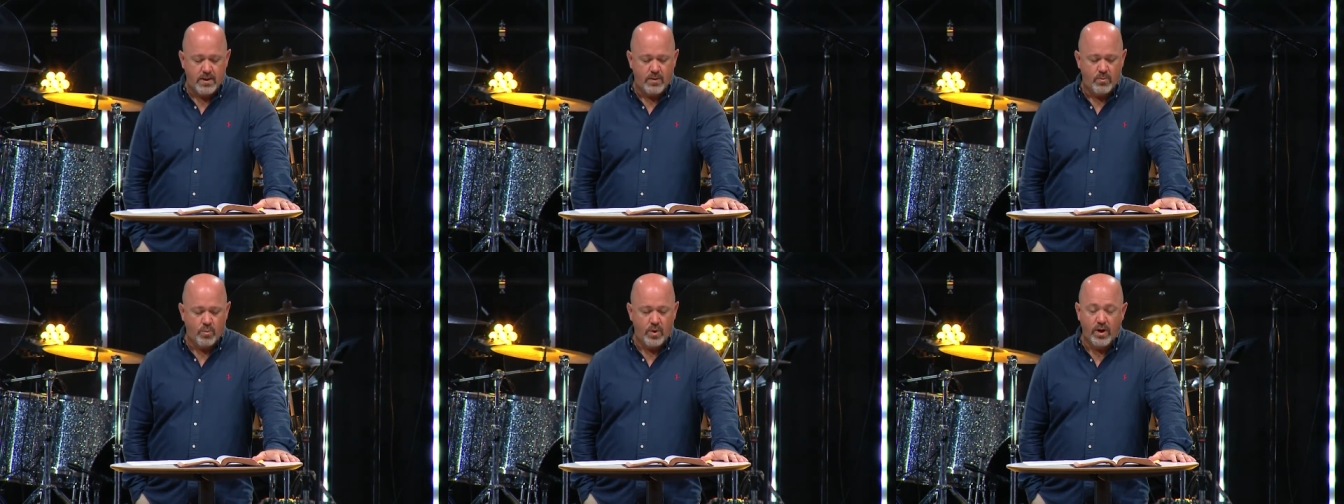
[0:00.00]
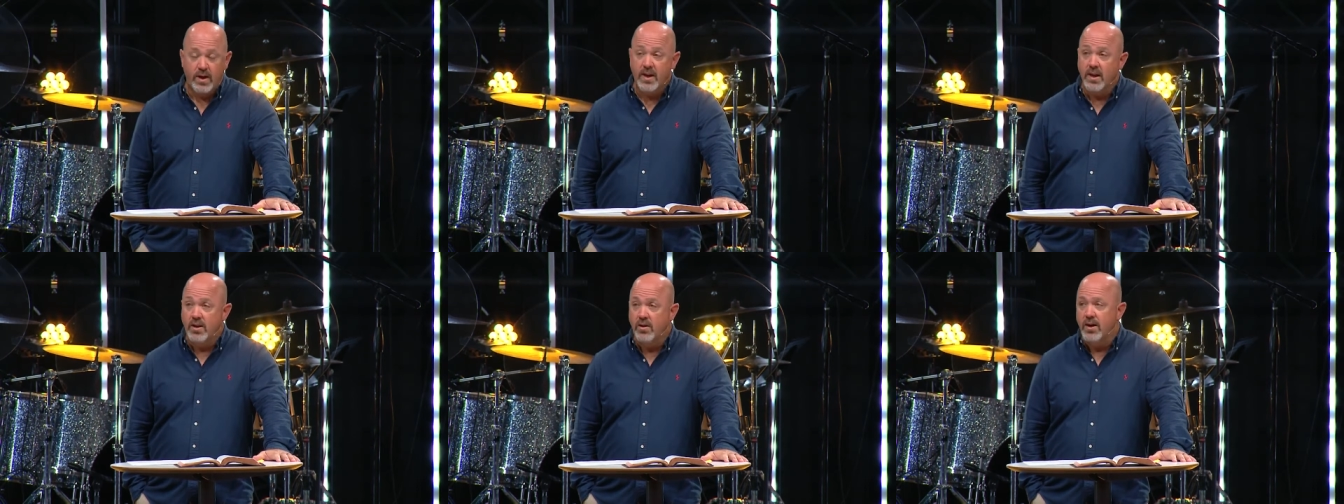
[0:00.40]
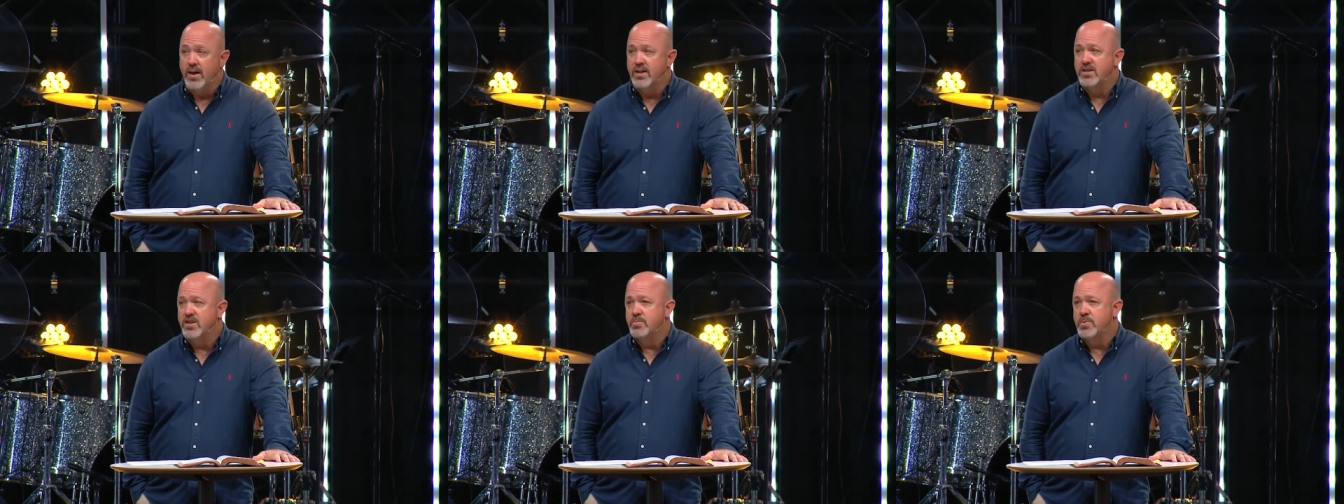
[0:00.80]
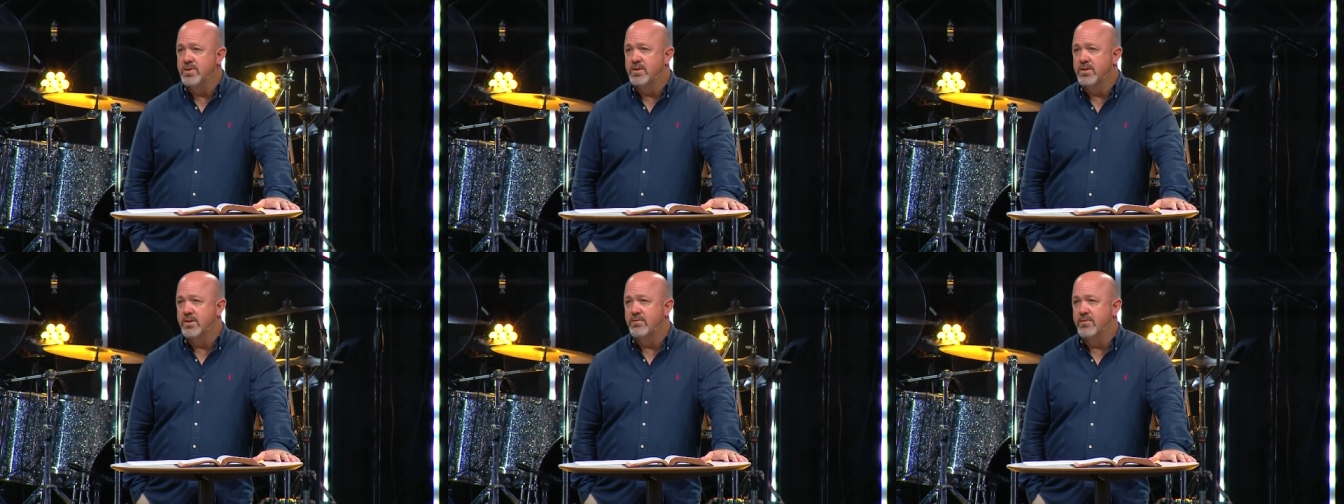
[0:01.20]
And where can you get
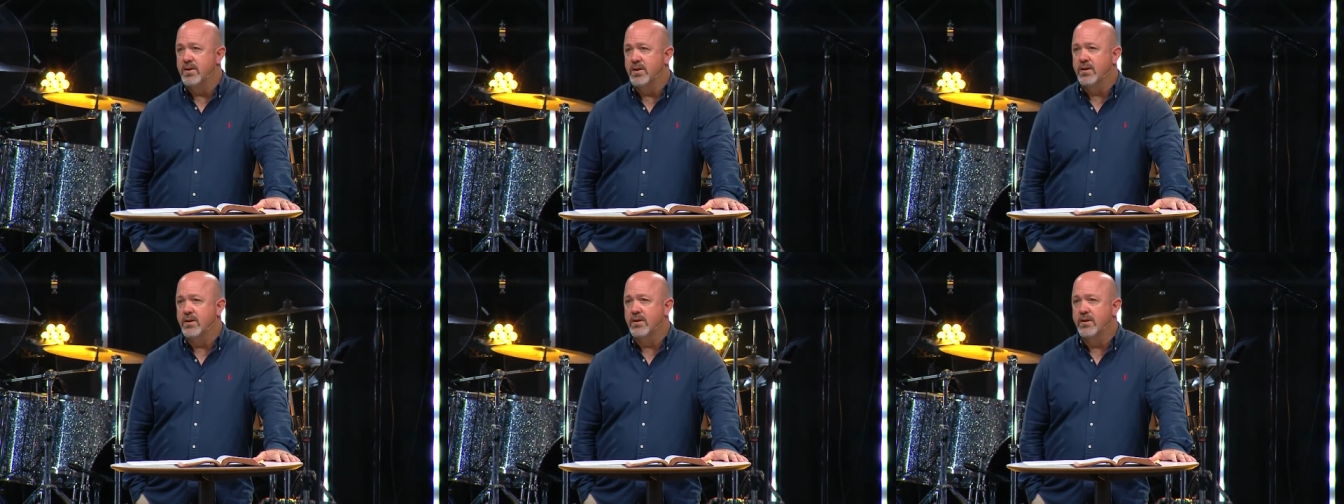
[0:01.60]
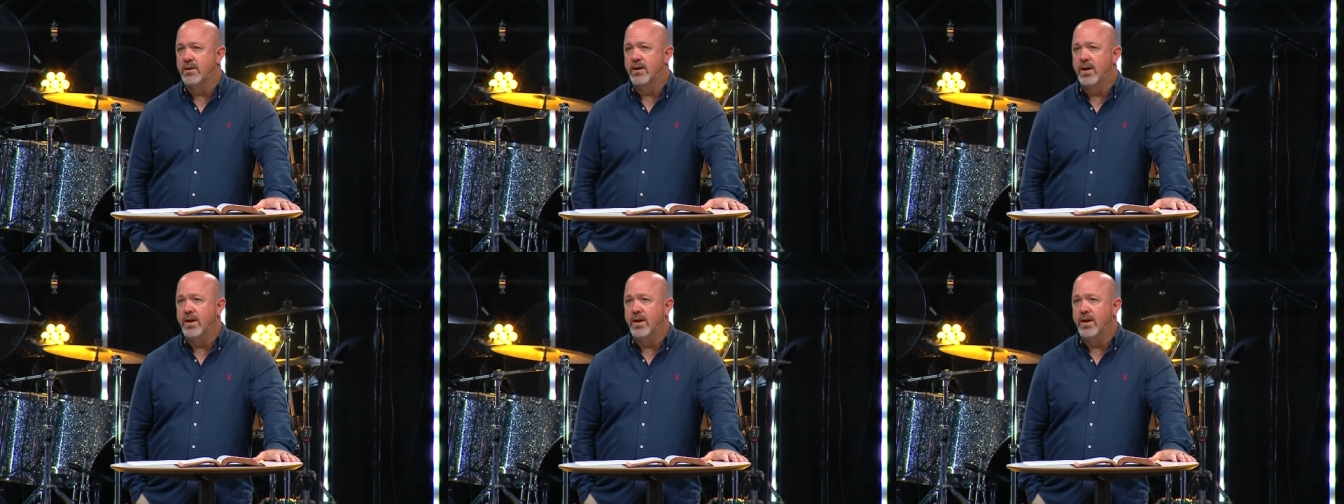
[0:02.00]
specific?